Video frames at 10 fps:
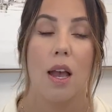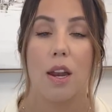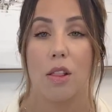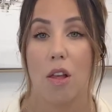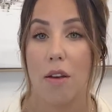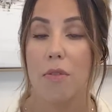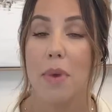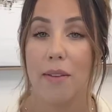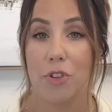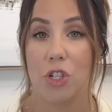and a lot of them
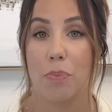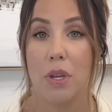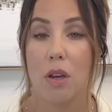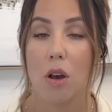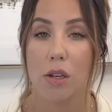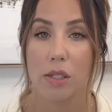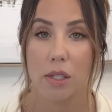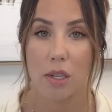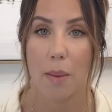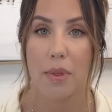have shipping costs on
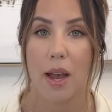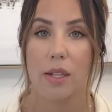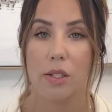top of that.